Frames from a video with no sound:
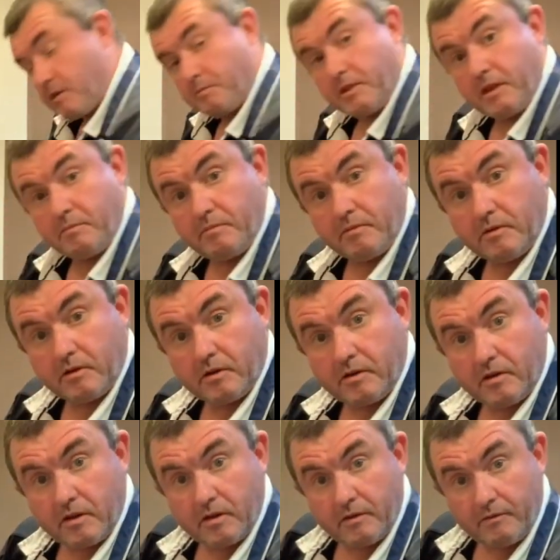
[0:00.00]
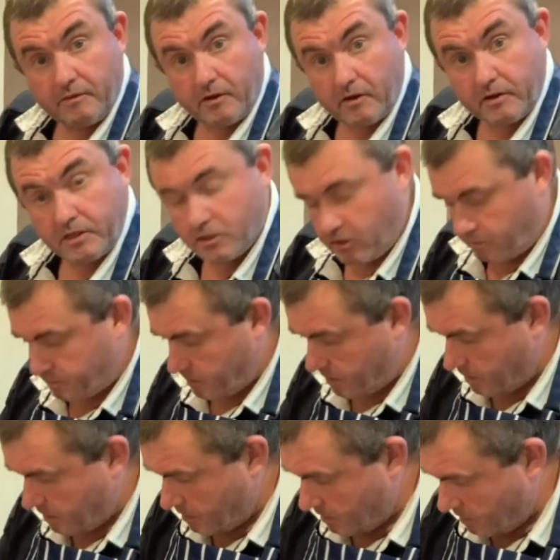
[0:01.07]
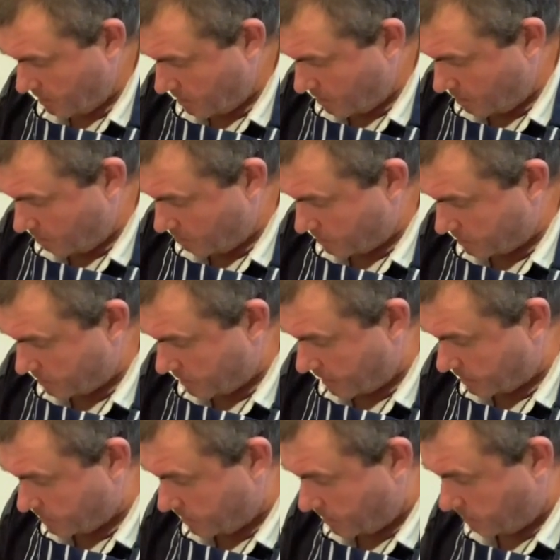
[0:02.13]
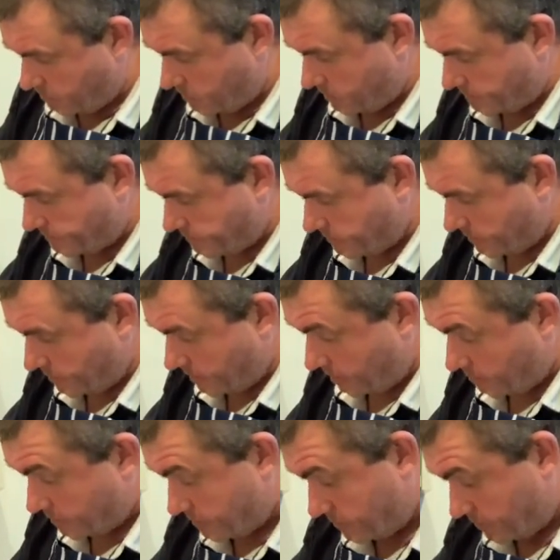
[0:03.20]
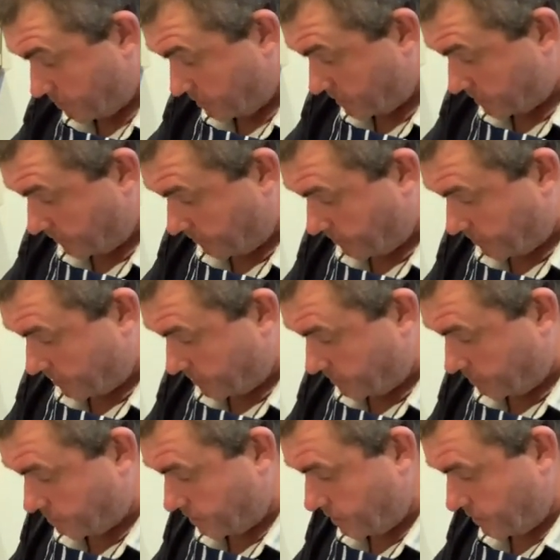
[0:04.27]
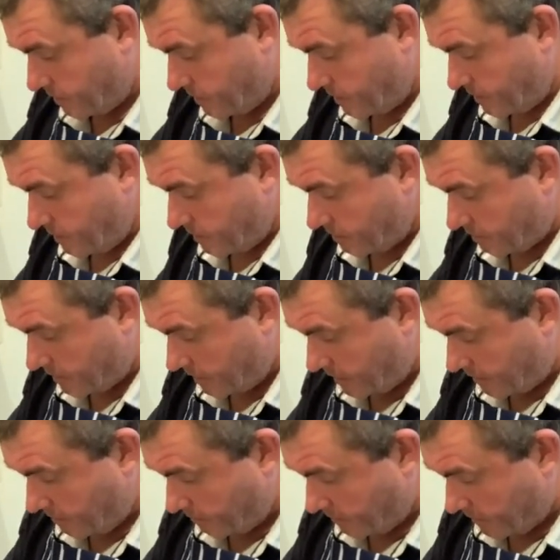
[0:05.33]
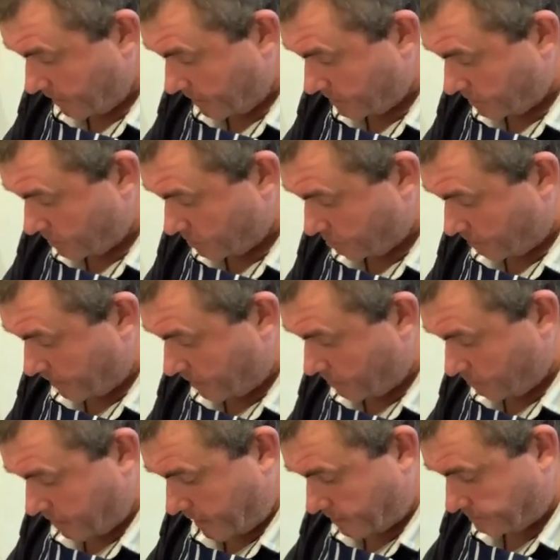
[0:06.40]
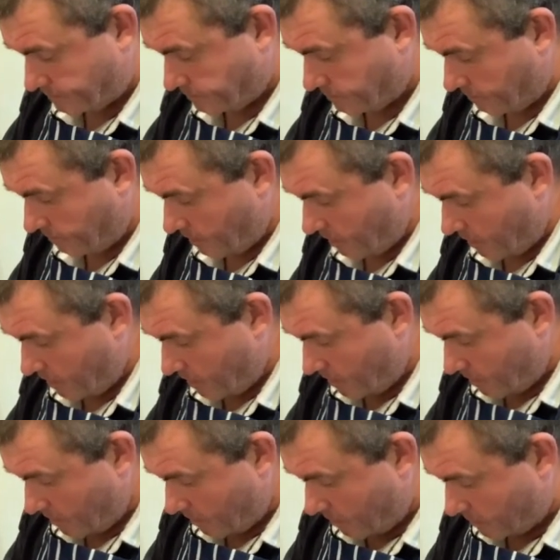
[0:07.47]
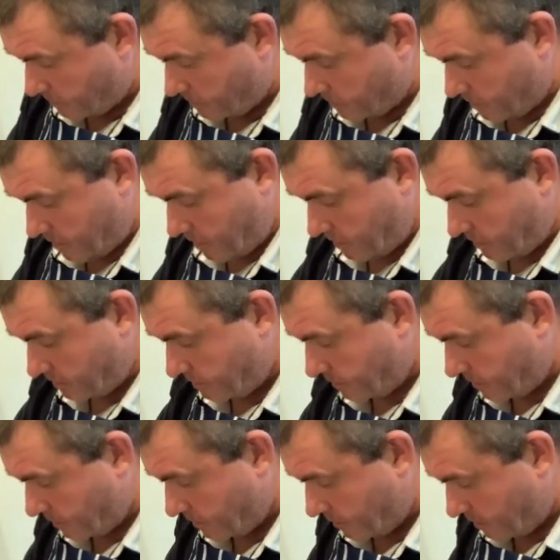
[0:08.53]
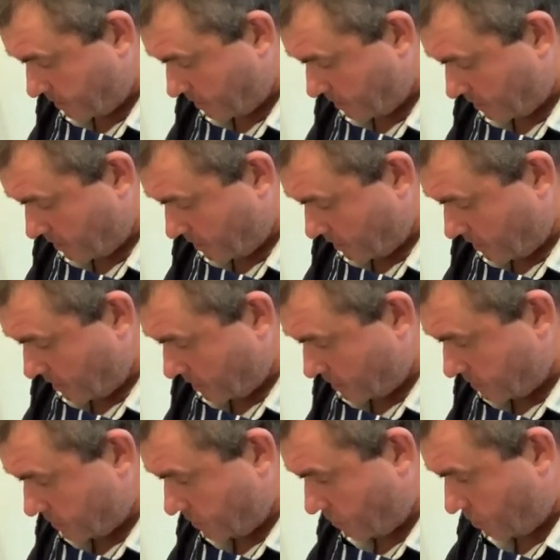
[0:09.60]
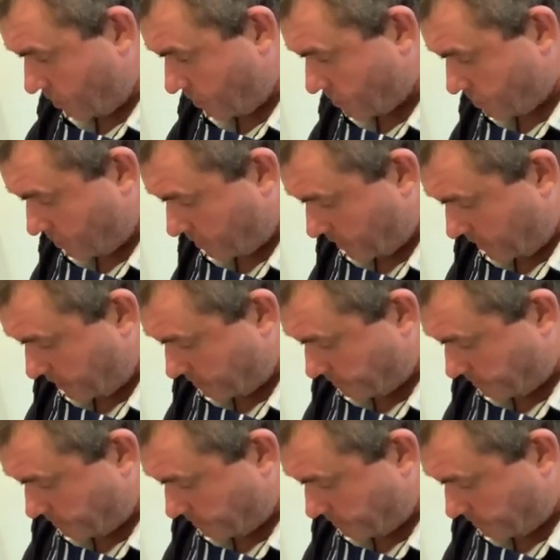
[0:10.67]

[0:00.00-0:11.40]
of them finely chopped pistachios. That one's not quite so finely chopped. Okay, and just sprinkle that onto the still hot chocolate.